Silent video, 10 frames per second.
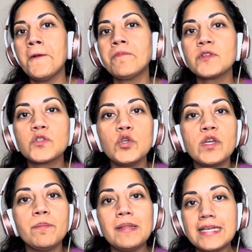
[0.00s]
So you
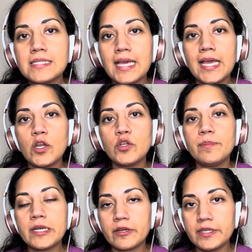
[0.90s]
can place a hand on your
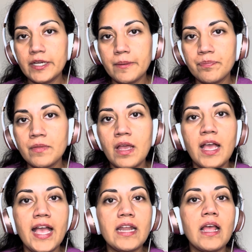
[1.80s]
perineum
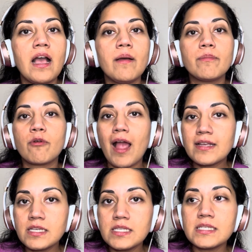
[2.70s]
and
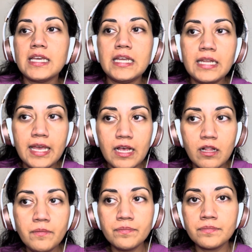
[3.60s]
practice
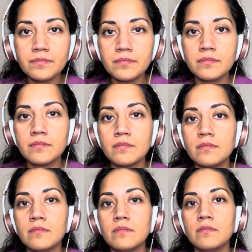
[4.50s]
inhale,
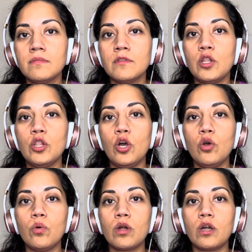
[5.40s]

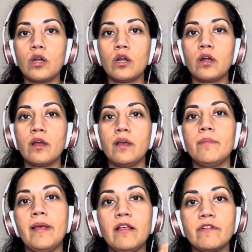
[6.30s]
lower
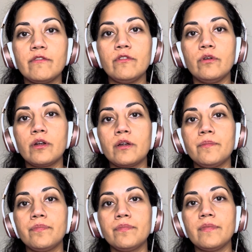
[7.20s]
pelvic floor.
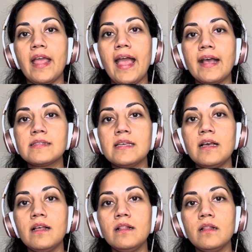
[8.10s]

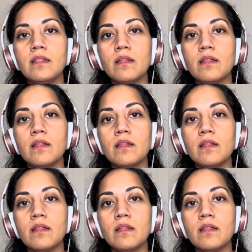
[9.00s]
Exhale,